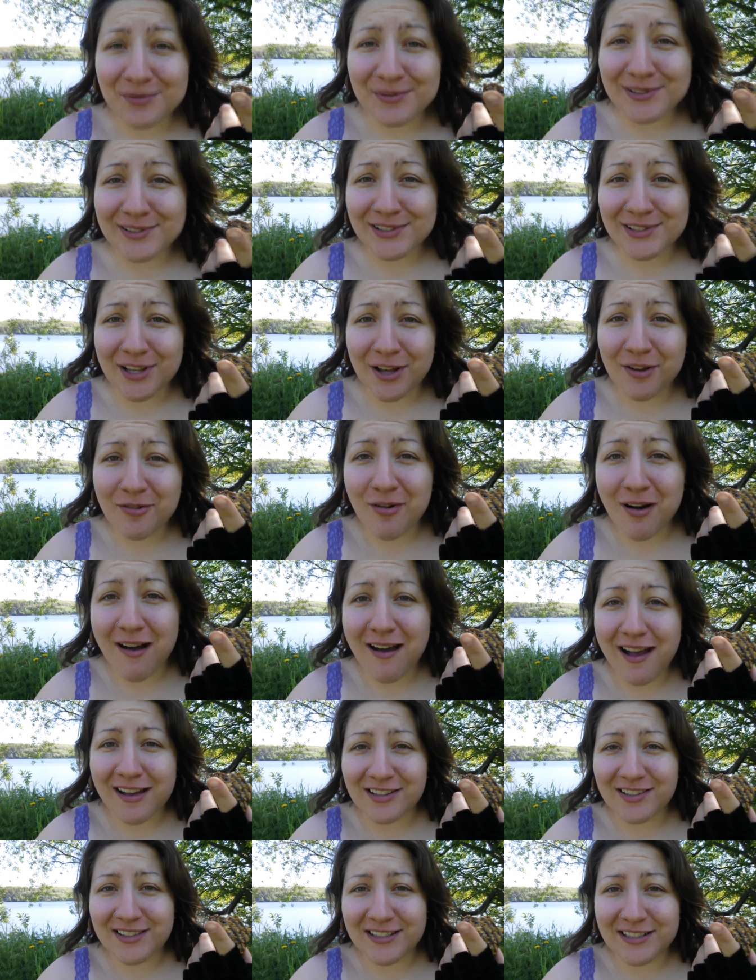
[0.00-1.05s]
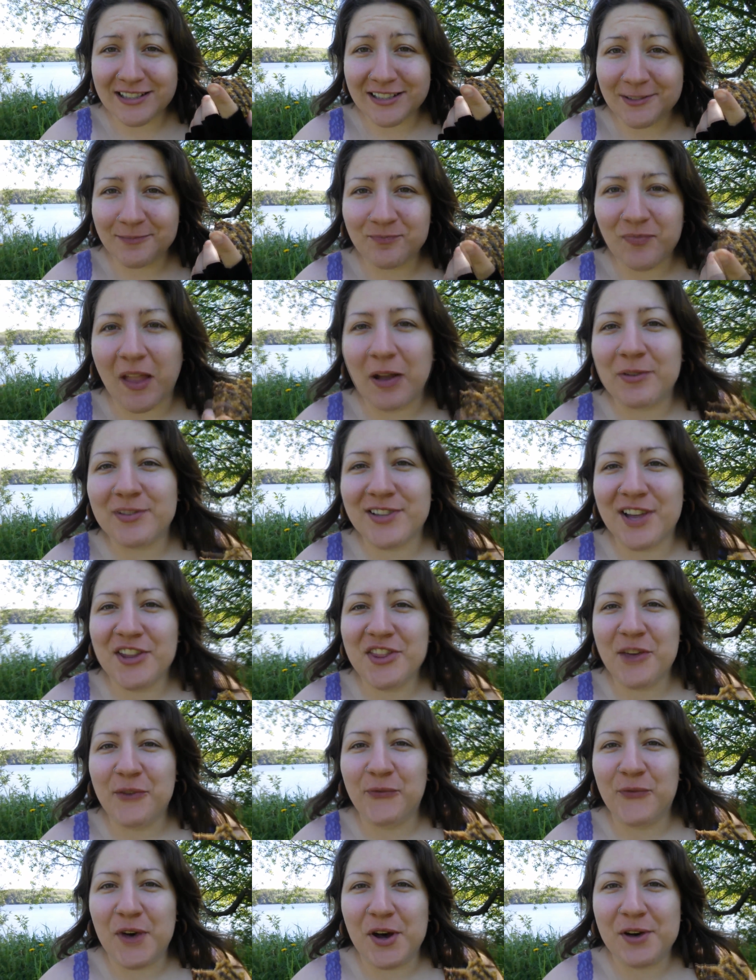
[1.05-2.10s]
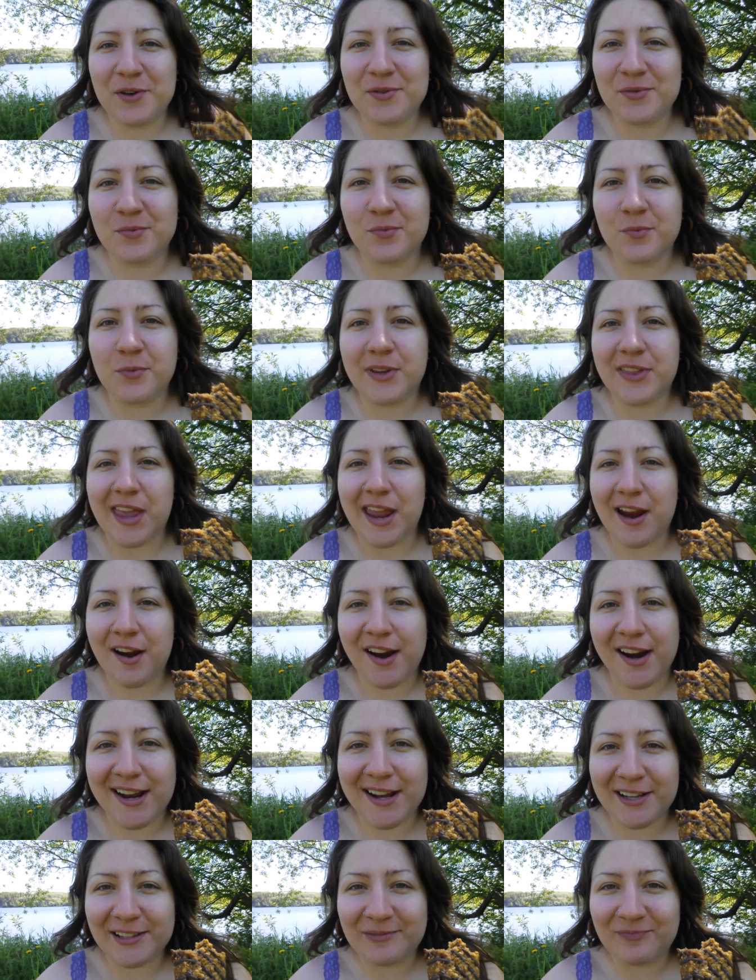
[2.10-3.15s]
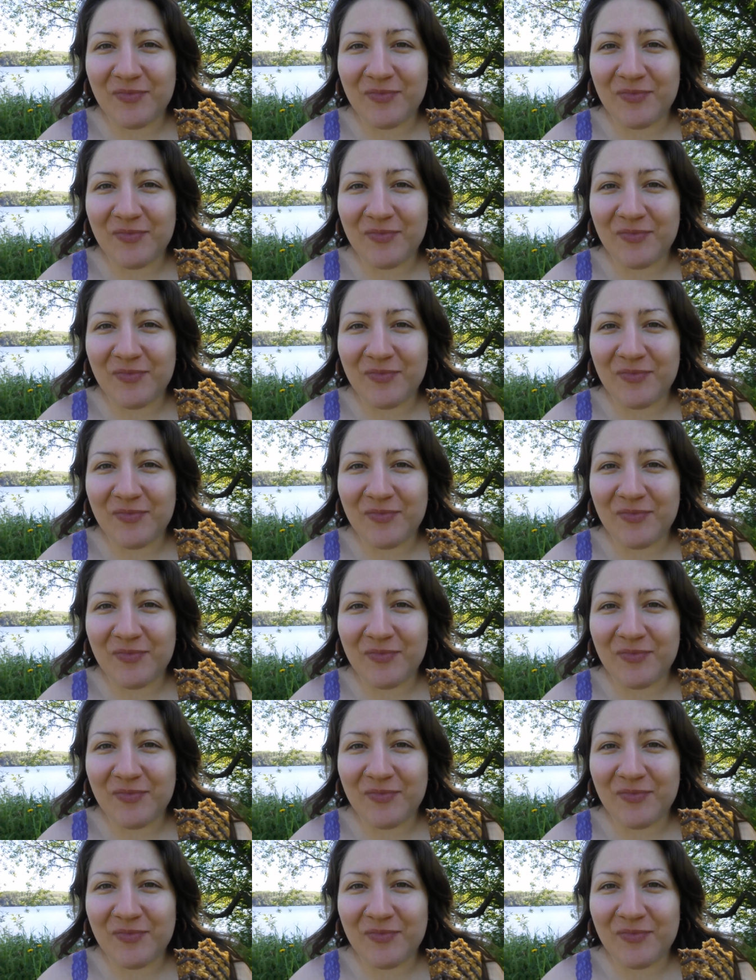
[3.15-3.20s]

It was so awesome. I was on the phone with Erik.